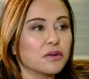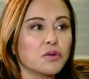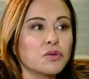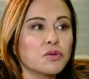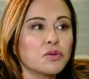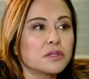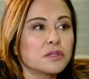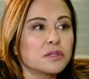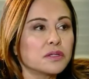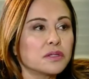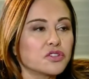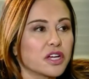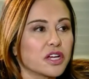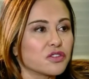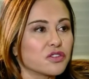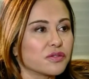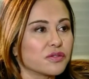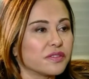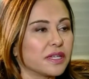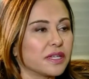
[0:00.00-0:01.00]
Who's in
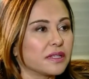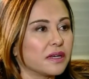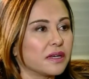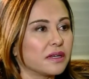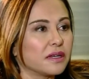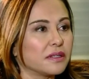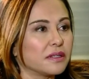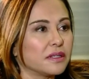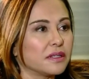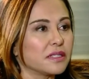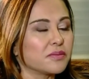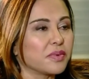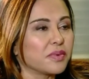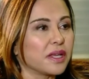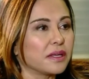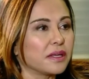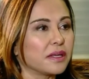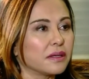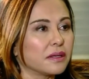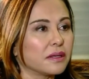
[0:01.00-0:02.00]
charge of that in this plan?